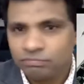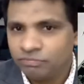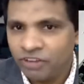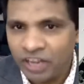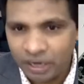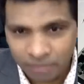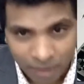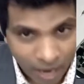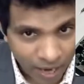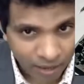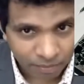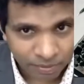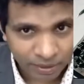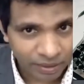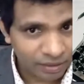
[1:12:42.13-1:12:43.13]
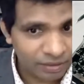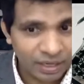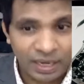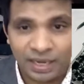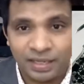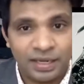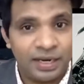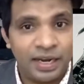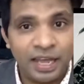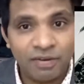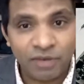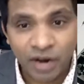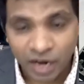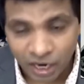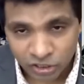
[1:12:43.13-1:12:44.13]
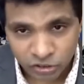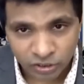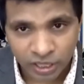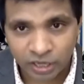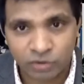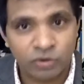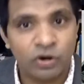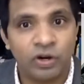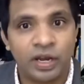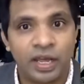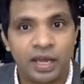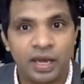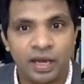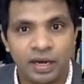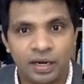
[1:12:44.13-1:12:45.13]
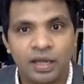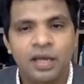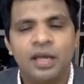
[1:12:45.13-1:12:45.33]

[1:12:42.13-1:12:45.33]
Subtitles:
Very bad opinion. The day one also, they could not take care.